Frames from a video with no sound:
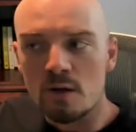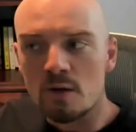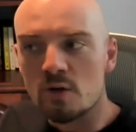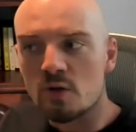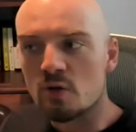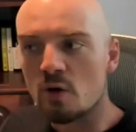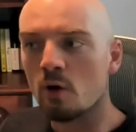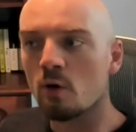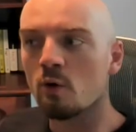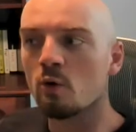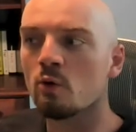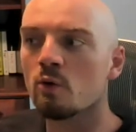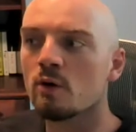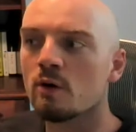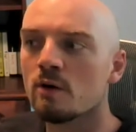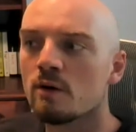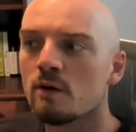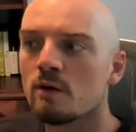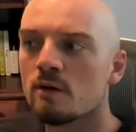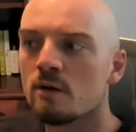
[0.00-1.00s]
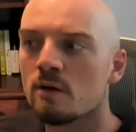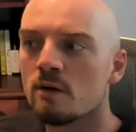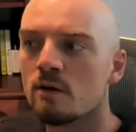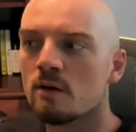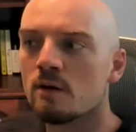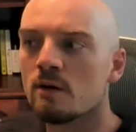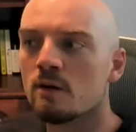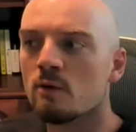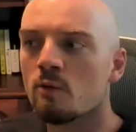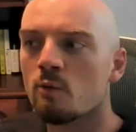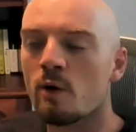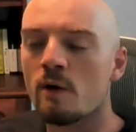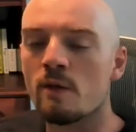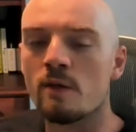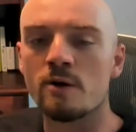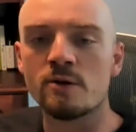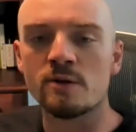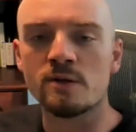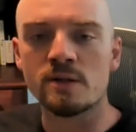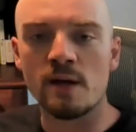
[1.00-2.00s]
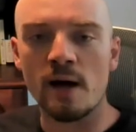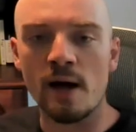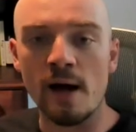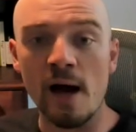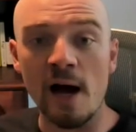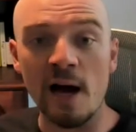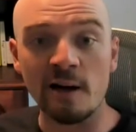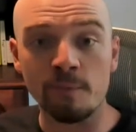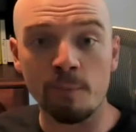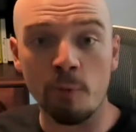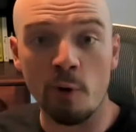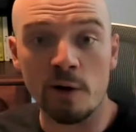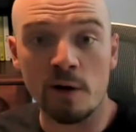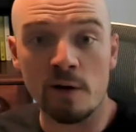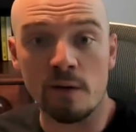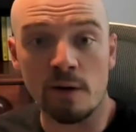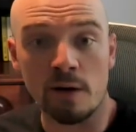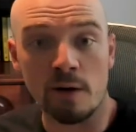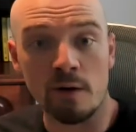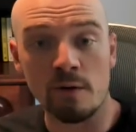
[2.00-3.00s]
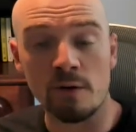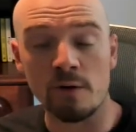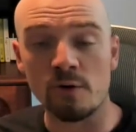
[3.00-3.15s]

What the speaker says: So when there's that half point in there,